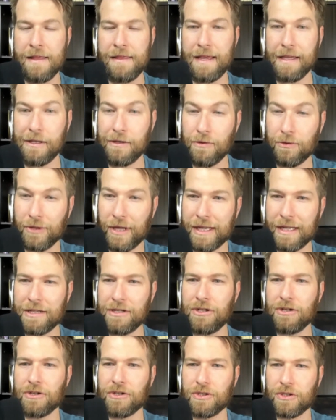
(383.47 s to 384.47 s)
that you let
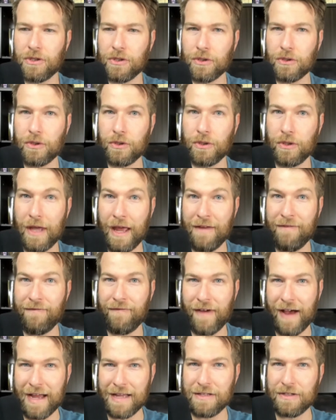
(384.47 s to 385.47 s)
into your circle,
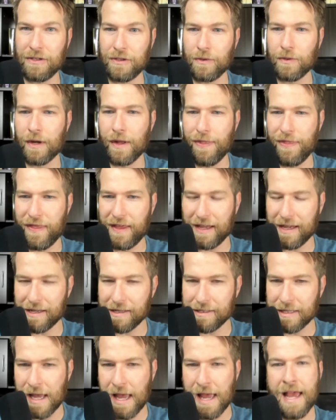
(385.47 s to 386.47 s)
advise you on
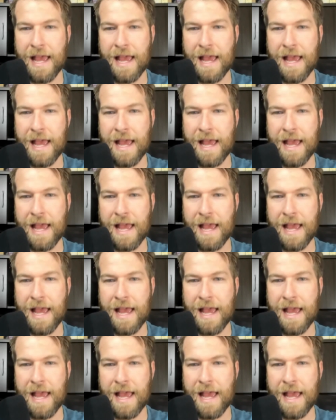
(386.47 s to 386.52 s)
things,